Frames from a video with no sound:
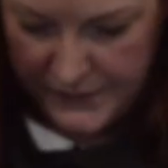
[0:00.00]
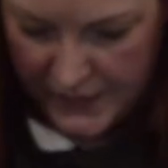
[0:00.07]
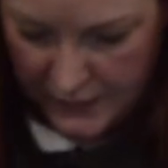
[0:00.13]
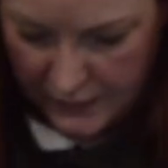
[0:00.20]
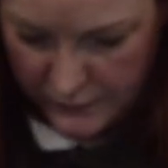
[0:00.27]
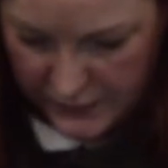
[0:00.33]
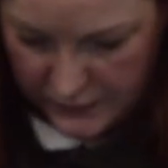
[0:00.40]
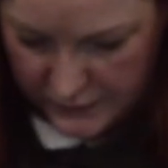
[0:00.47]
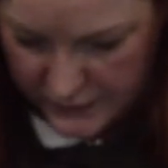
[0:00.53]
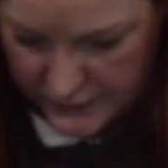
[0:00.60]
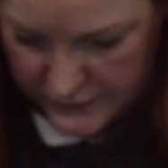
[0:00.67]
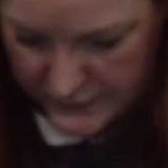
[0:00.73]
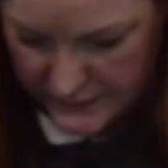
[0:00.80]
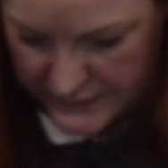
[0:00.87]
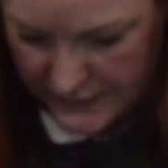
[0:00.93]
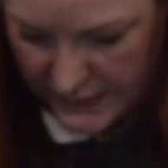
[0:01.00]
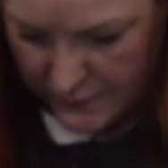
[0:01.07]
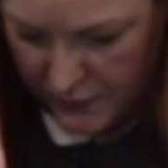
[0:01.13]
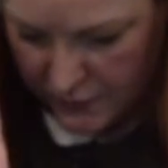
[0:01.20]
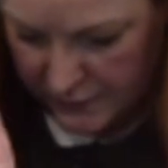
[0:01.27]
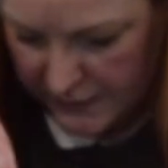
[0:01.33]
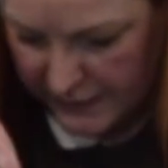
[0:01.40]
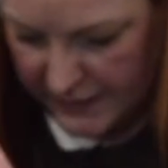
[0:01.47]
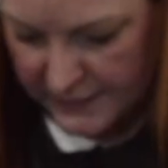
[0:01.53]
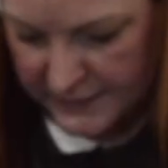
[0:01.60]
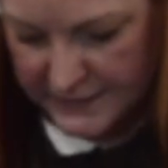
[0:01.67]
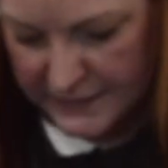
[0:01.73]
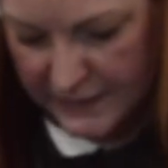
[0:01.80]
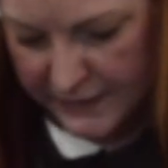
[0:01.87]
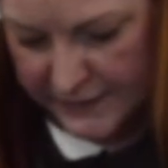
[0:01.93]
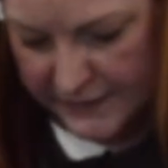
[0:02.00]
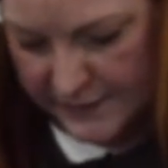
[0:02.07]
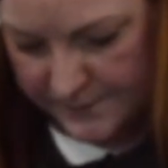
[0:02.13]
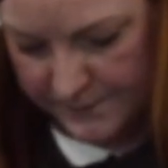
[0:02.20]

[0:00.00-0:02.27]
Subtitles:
And we're going to do the same on the other side.